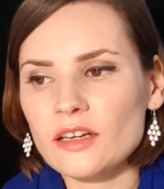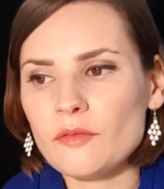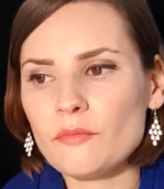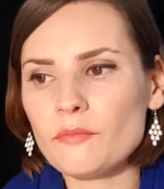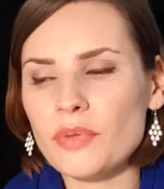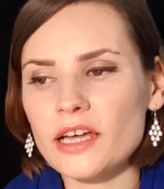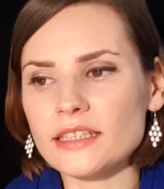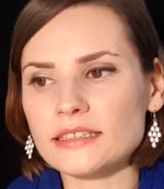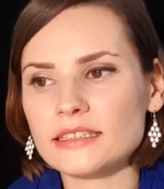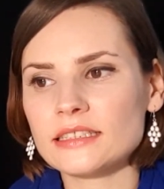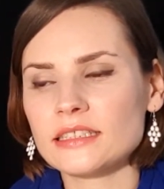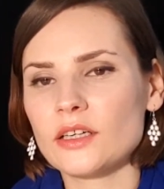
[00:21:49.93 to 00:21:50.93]

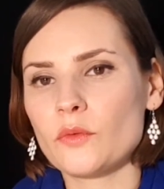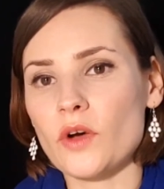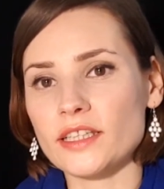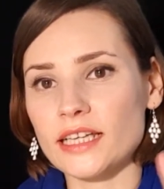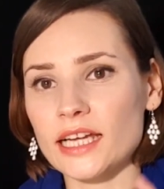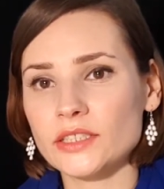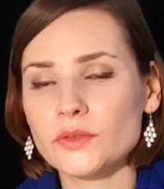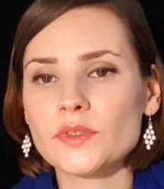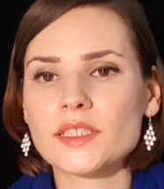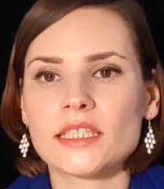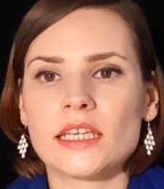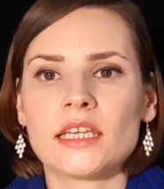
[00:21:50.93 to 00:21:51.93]
But what I do
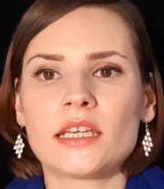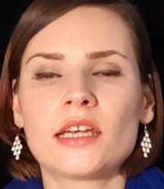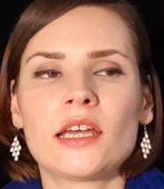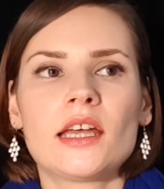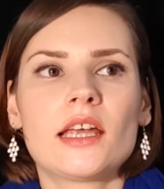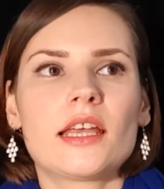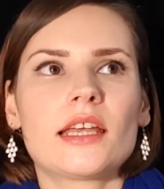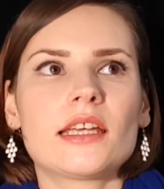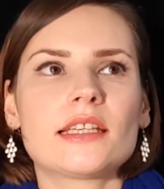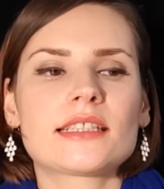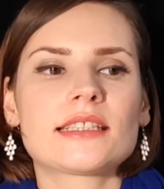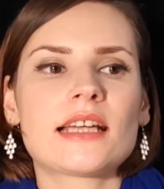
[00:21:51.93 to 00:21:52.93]
see
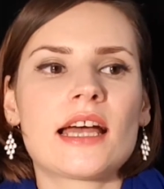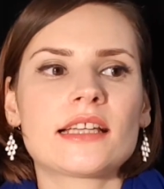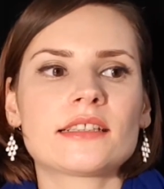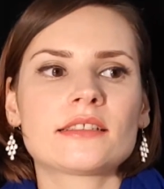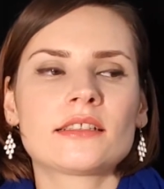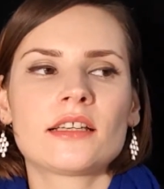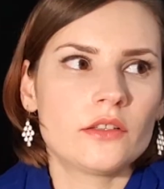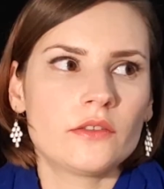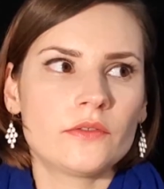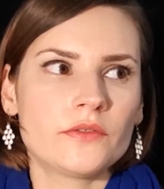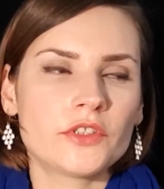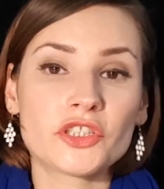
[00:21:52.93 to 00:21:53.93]
is that
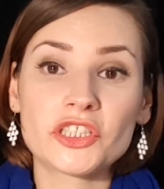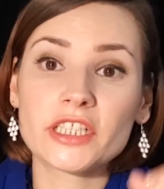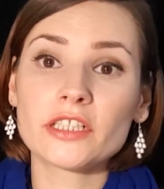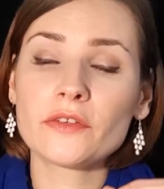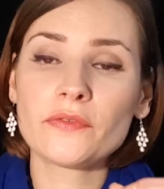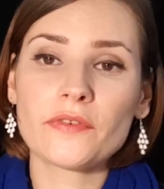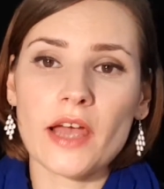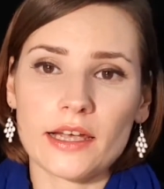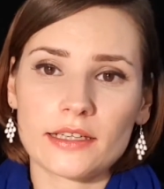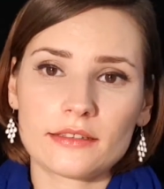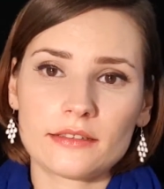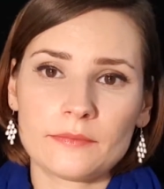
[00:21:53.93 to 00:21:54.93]
the sheer
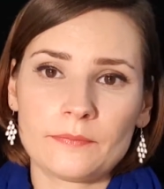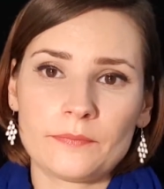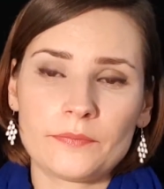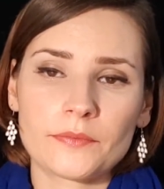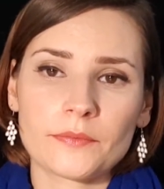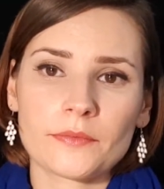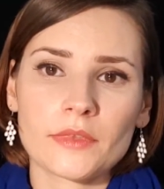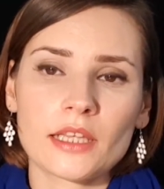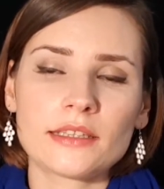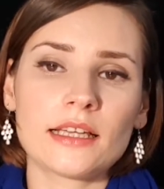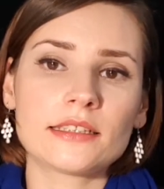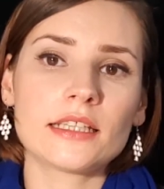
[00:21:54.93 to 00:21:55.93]
fact
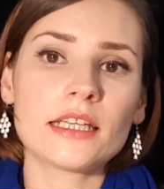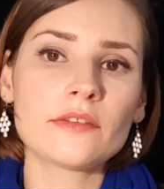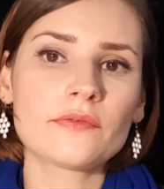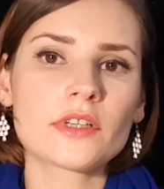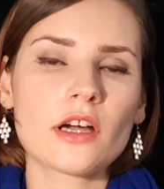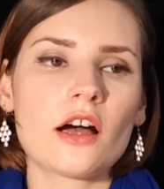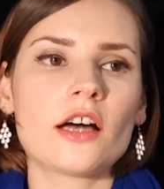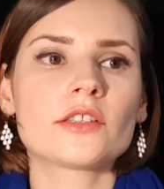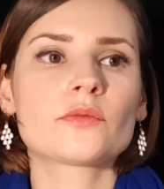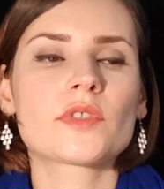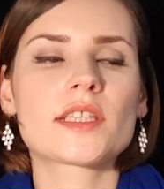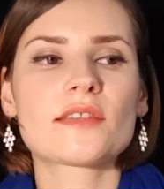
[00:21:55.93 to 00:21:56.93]
that if God
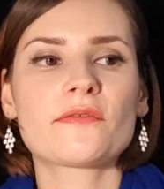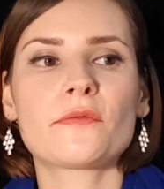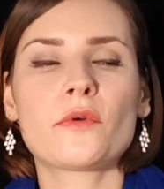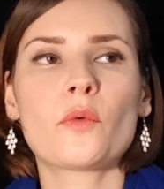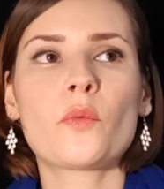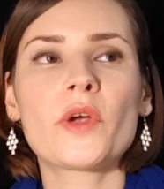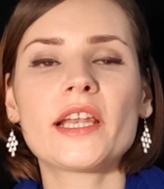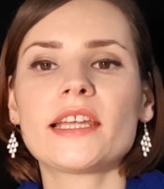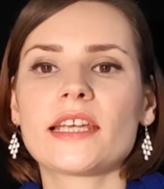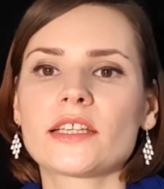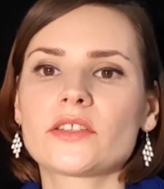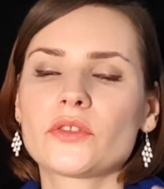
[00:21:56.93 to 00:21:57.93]
was
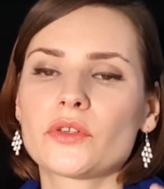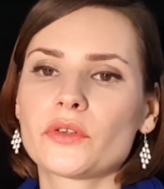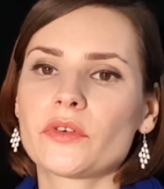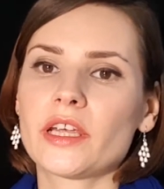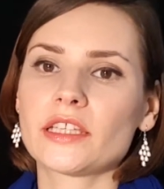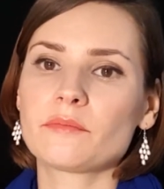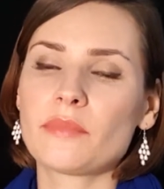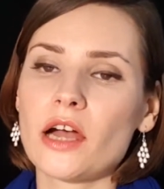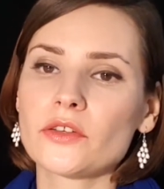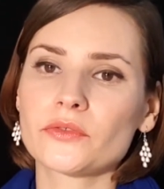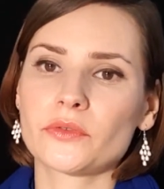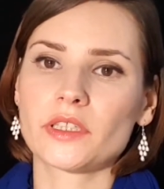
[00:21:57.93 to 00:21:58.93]
willing to create
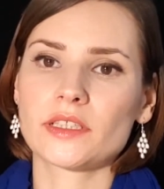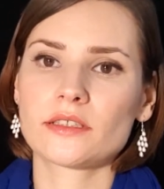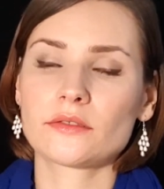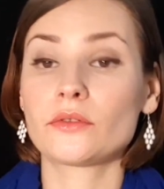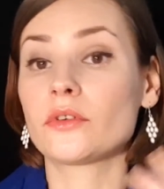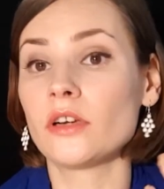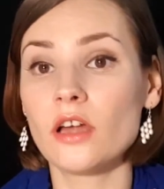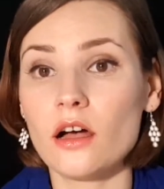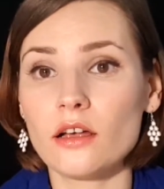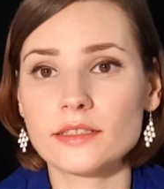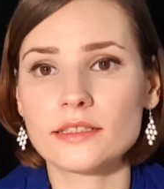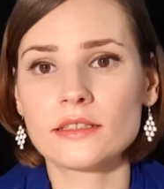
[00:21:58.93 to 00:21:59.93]
boundaries or
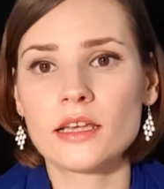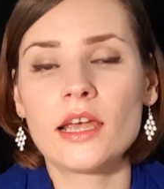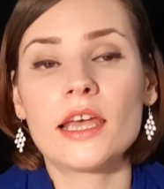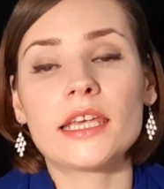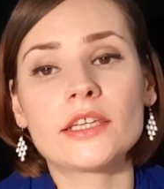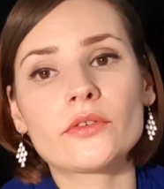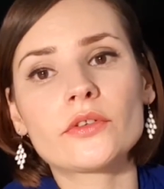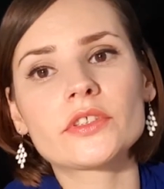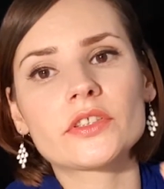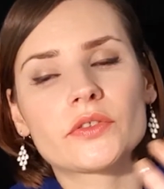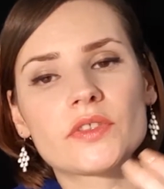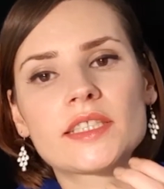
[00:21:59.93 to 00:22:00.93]
laws in order
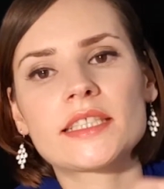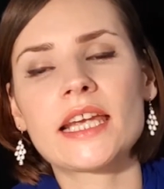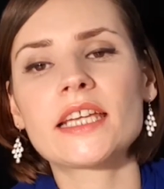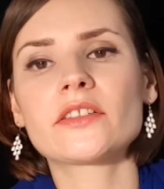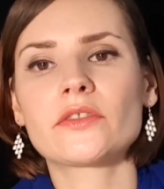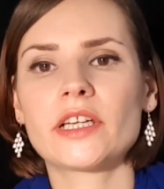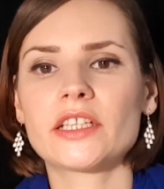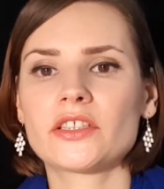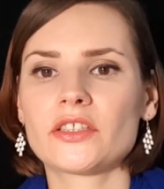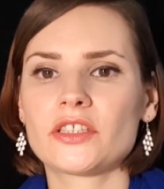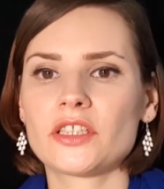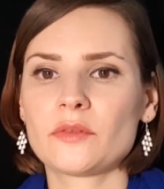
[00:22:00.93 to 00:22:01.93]
to stay in a
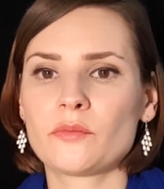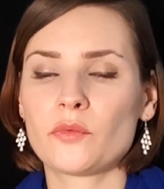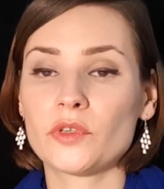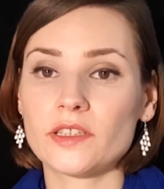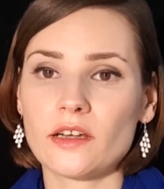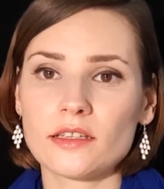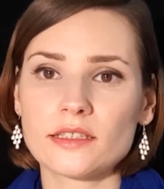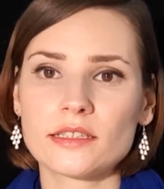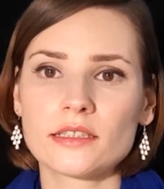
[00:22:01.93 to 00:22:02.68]
relationship with us,